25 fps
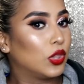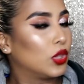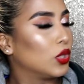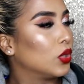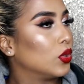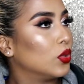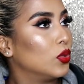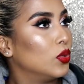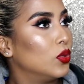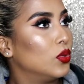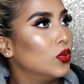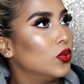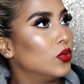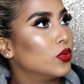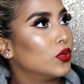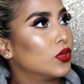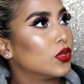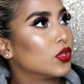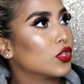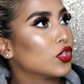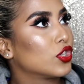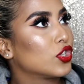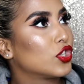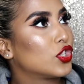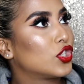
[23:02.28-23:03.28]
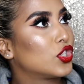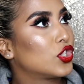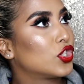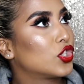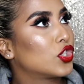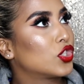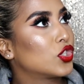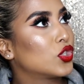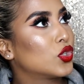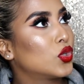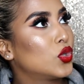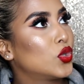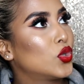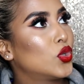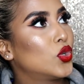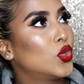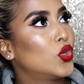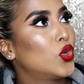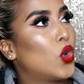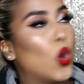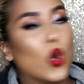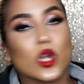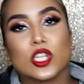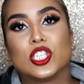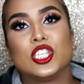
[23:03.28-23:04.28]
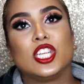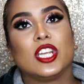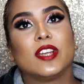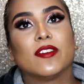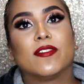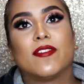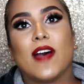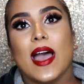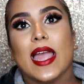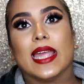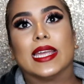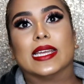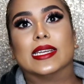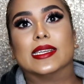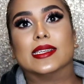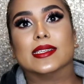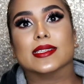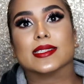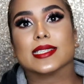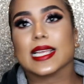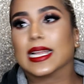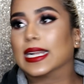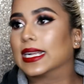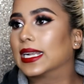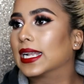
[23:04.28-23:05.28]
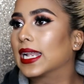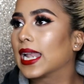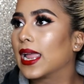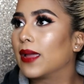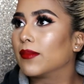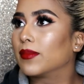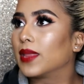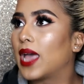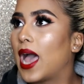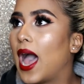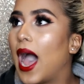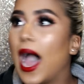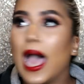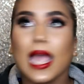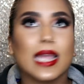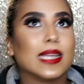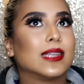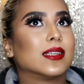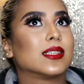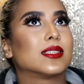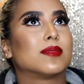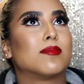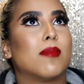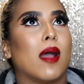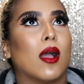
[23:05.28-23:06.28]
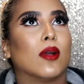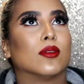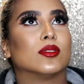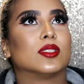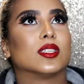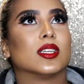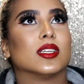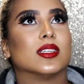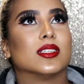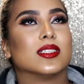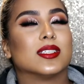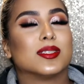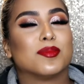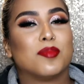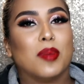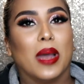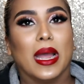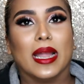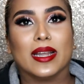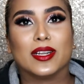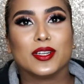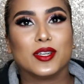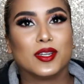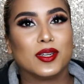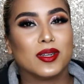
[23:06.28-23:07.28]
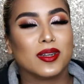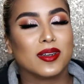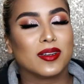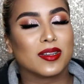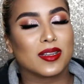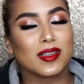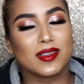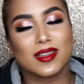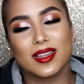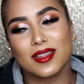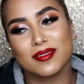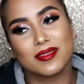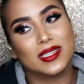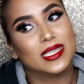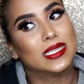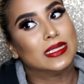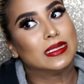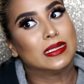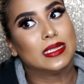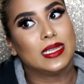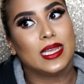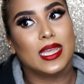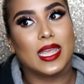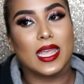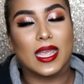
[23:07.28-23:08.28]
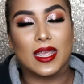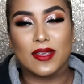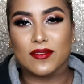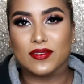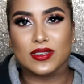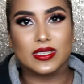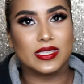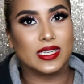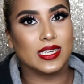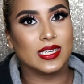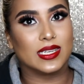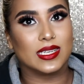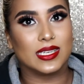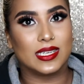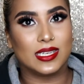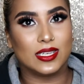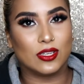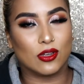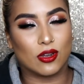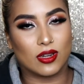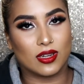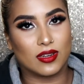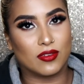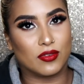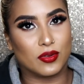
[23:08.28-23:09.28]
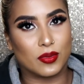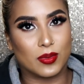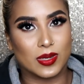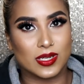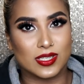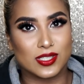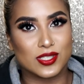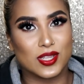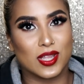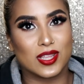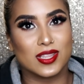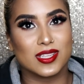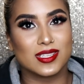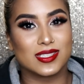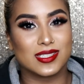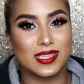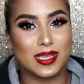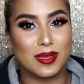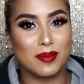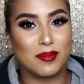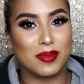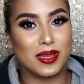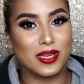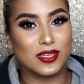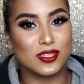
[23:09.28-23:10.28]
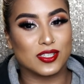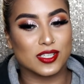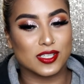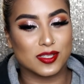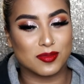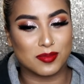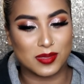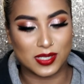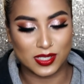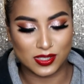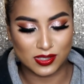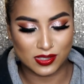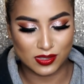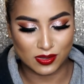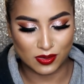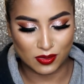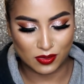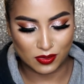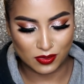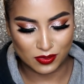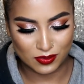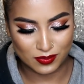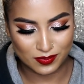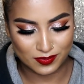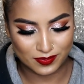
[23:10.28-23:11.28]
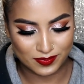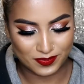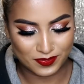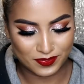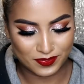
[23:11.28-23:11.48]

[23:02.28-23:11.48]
through scorching fires and climb the highest mountains, but evidently not everyone is on the same page as me. So